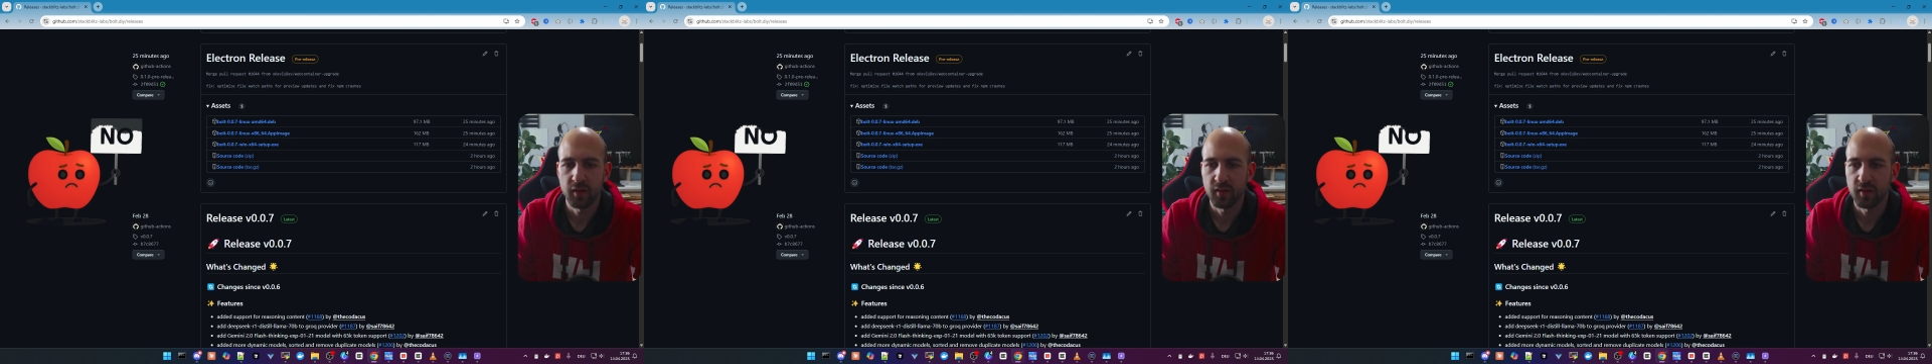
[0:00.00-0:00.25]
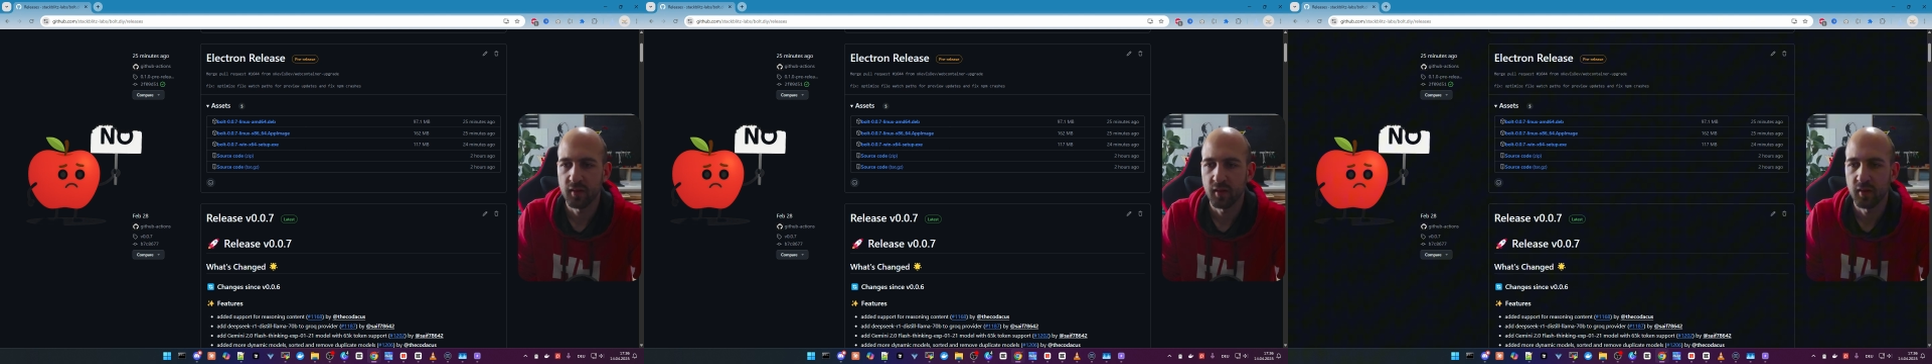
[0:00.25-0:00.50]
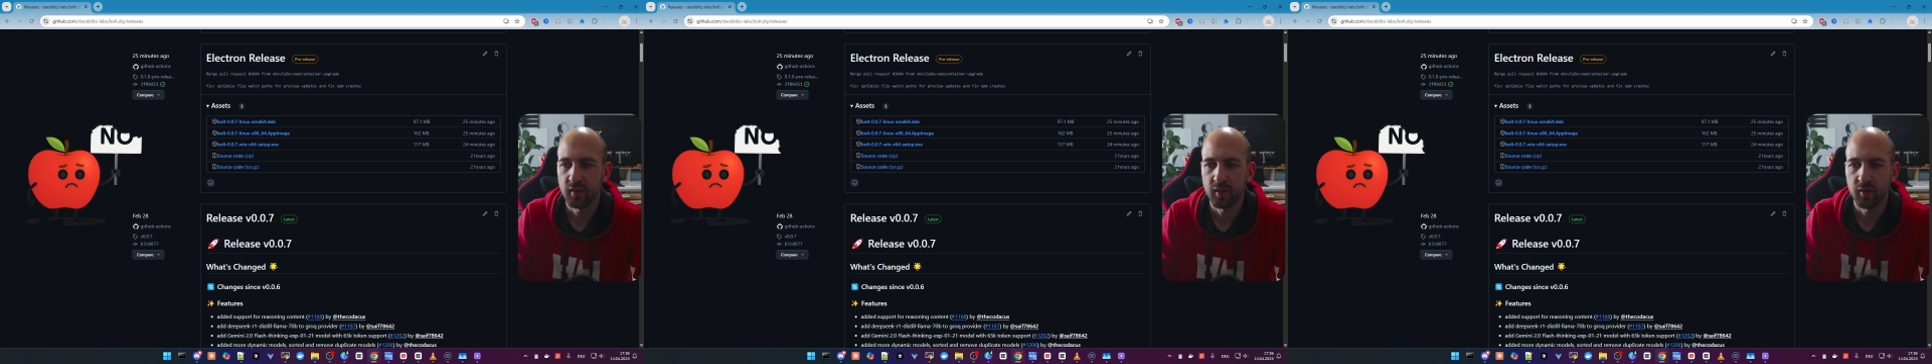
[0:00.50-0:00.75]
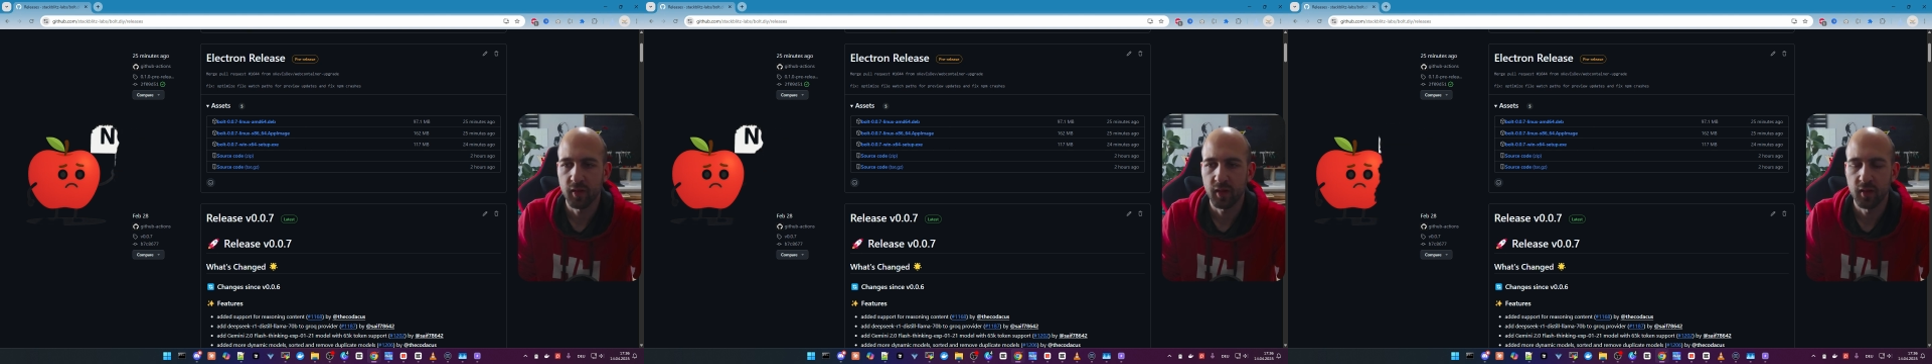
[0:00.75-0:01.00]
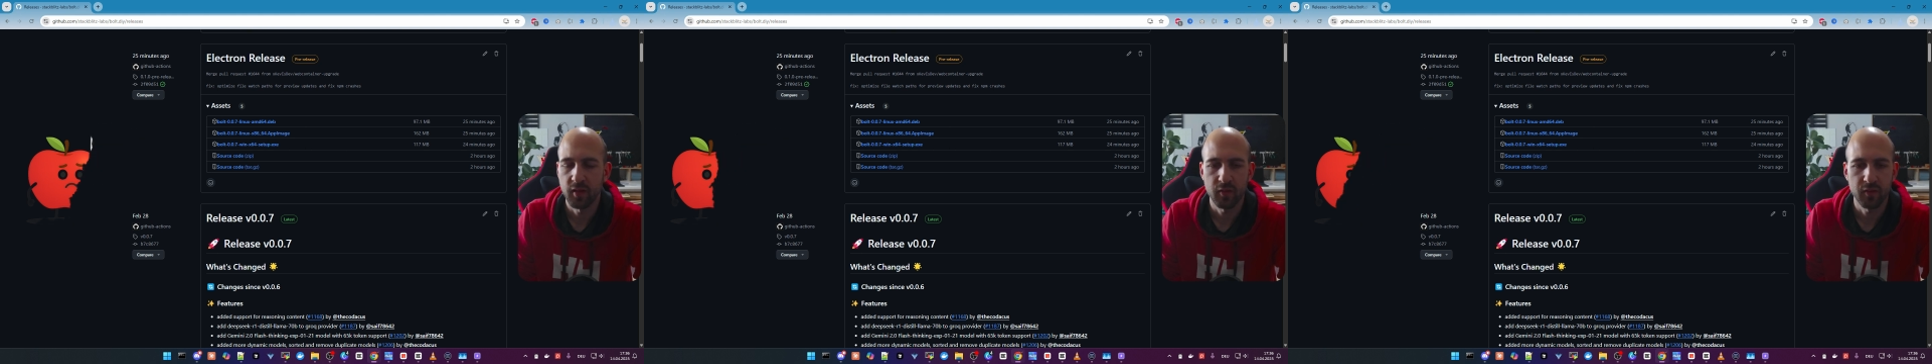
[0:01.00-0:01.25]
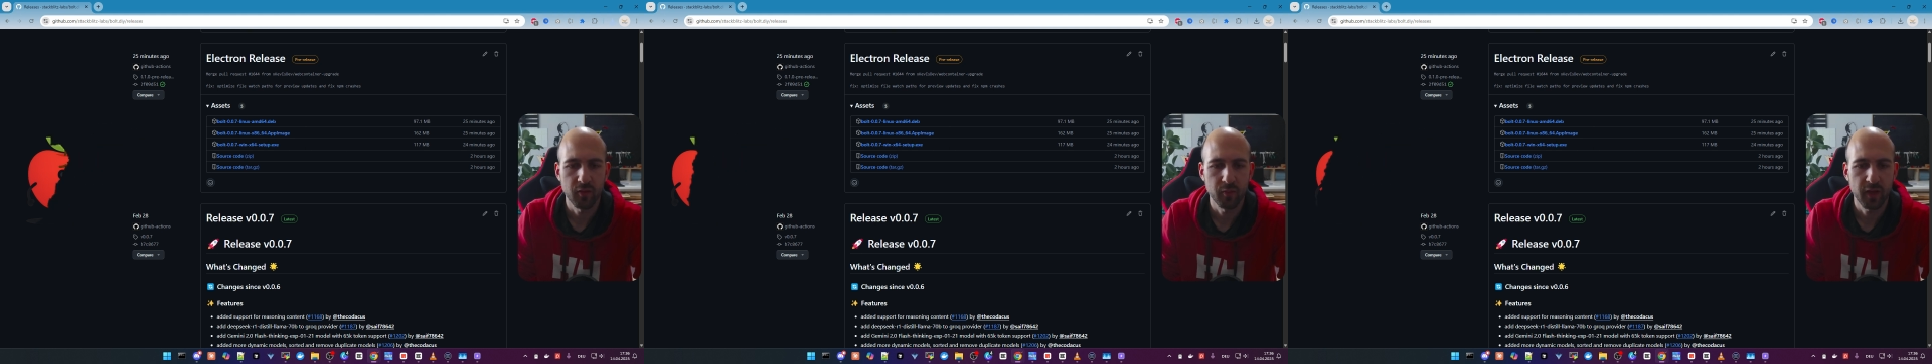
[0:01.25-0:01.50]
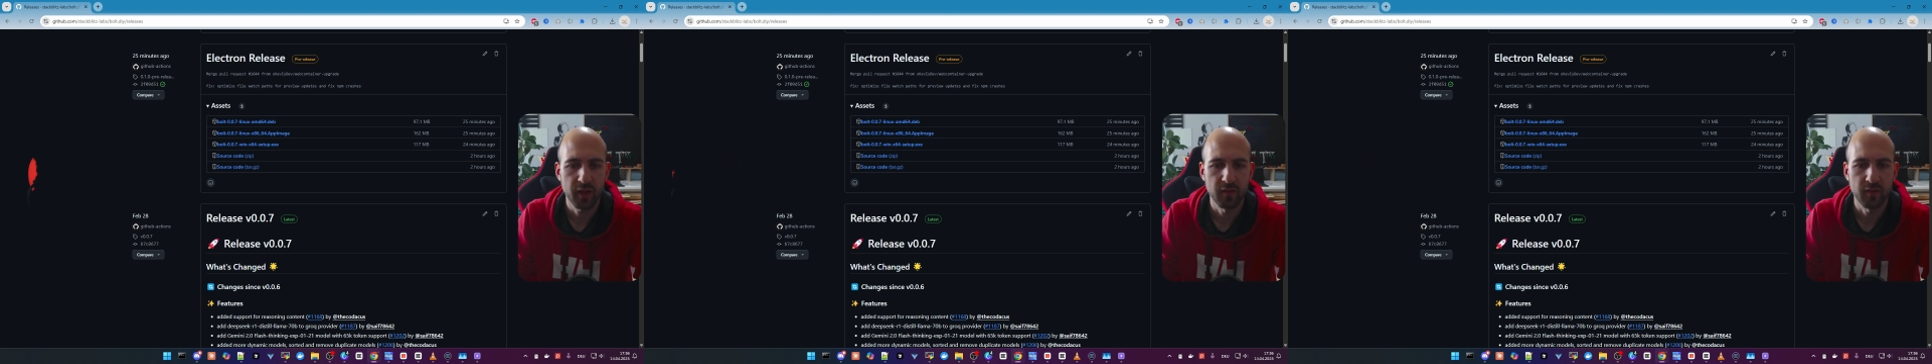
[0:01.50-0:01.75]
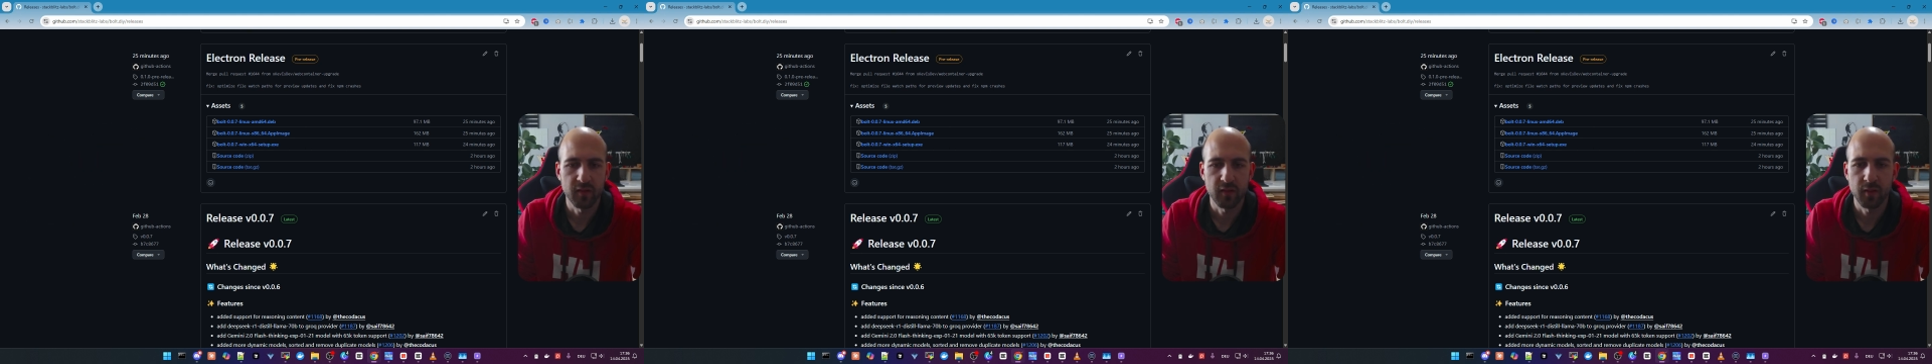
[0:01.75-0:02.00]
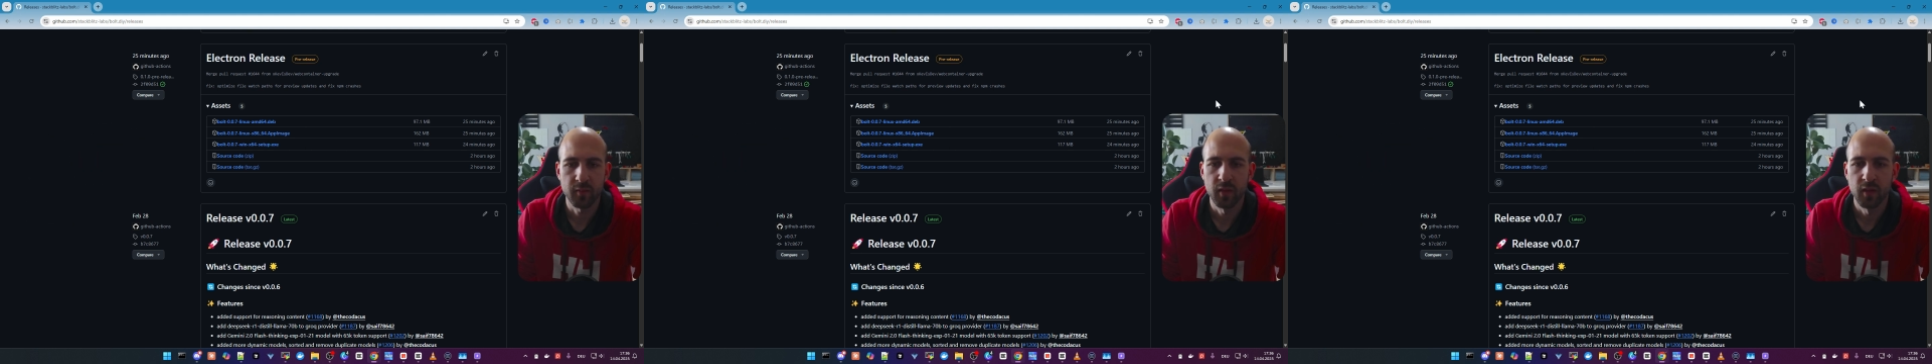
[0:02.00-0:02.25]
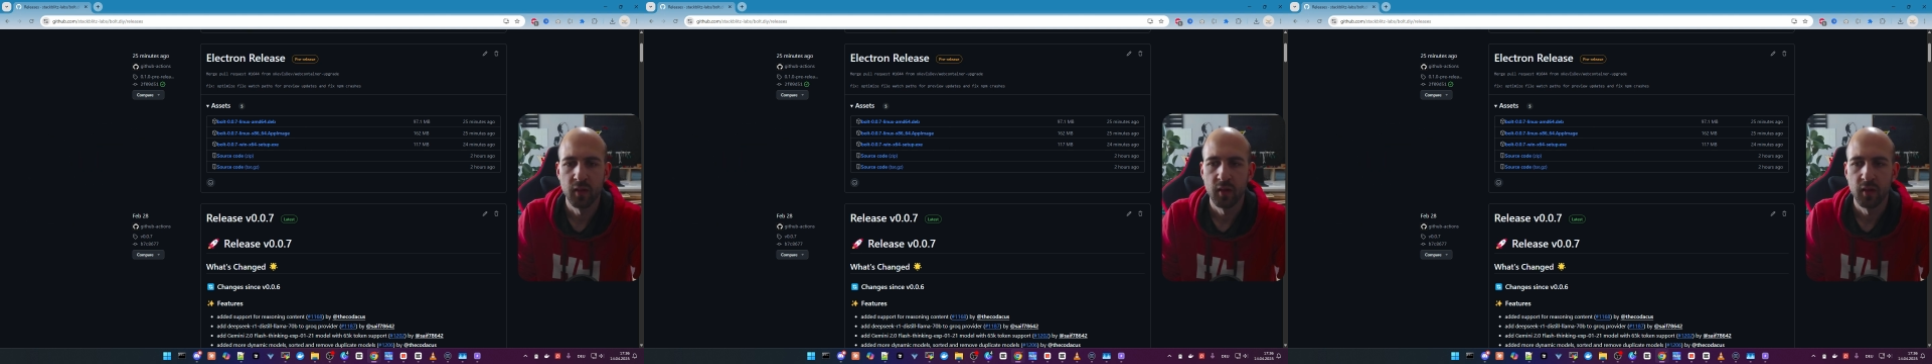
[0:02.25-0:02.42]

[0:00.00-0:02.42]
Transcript: install it directly on your Mac system